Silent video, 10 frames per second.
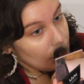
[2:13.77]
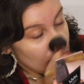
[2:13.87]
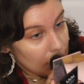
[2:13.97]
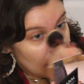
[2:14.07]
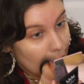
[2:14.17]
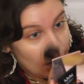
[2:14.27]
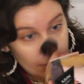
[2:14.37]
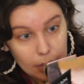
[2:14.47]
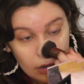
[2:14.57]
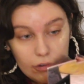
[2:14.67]

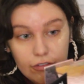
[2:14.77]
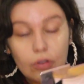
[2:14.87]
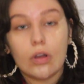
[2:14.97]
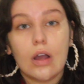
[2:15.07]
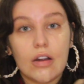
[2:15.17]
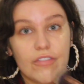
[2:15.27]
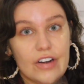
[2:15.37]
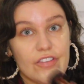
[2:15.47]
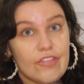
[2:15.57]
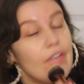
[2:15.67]
glam, full
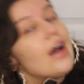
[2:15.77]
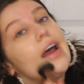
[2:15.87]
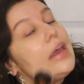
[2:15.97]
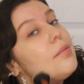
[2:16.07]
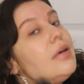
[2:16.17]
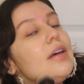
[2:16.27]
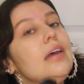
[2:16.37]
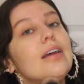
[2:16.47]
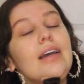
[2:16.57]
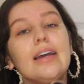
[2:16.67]
coverage vibe,
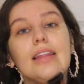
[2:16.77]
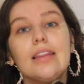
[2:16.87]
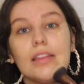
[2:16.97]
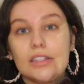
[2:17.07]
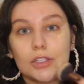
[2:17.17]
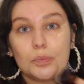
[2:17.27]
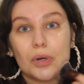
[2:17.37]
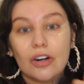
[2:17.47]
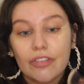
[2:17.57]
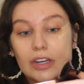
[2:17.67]
I think that this is
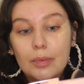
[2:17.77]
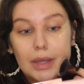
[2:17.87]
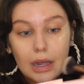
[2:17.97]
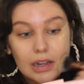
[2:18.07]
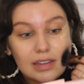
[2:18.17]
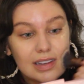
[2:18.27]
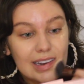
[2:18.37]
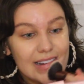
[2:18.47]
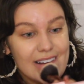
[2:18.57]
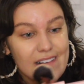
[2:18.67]
perfect because
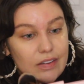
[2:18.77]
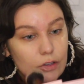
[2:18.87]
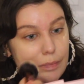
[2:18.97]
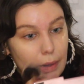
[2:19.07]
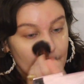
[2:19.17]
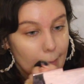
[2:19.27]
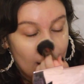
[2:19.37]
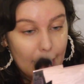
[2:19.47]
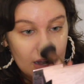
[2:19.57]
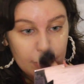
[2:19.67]
it's not super
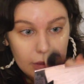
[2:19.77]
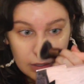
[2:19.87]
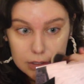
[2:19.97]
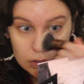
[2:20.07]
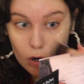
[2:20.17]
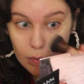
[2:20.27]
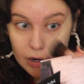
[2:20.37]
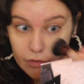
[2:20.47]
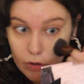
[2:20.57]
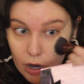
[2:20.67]
matte. I feel like so many
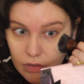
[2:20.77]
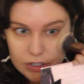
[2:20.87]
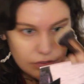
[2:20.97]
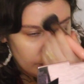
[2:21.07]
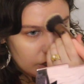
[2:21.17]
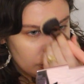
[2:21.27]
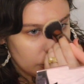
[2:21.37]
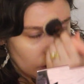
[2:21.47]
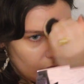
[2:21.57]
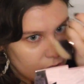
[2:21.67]
full coverage foundations
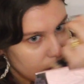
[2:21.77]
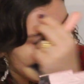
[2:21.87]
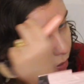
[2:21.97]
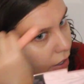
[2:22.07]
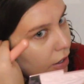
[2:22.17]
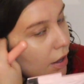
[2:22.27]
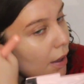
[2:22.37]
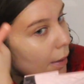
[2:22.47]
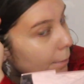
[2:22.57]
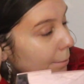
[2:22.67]
are also
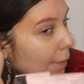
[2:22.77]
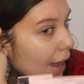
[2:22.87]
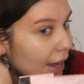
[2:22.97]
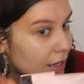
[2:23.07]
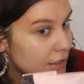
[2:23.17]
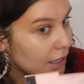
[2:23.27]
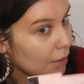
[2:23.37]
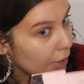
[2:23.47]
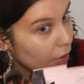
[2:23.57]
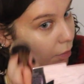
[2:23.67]
matte, and I'm
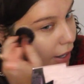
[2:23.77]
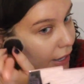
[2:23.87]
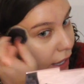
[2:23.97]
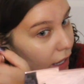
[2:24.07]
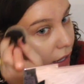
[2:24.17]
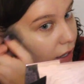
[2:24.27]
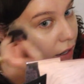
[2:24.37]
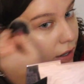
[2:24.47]
like, why can't